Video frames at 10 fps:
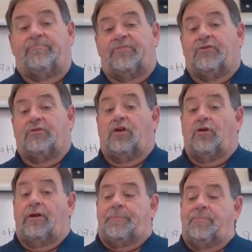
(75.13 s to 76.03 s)
their
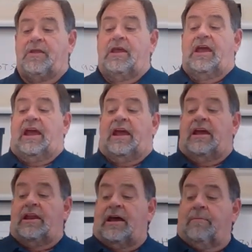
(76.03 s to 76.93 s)
learning.
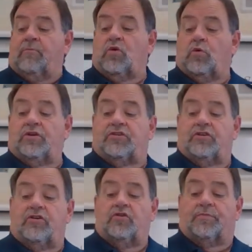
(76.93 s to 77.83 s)
And I'm going
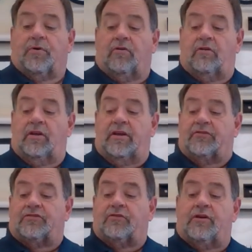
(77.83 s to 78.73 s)
to use partly a
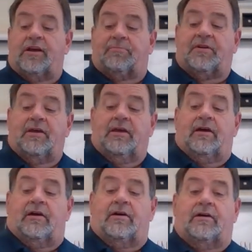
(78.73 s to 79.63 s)
script
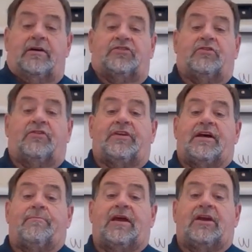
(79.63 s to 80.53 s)
so that
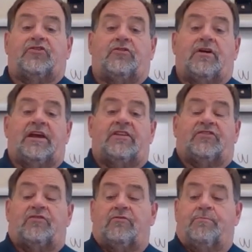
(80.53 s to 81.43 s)
I make sure I get
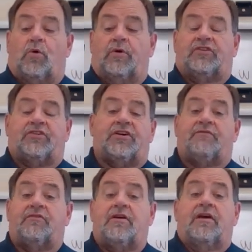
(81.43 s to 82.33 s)
certain points
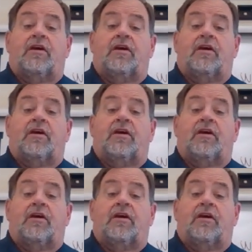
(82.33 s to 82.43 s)
covered.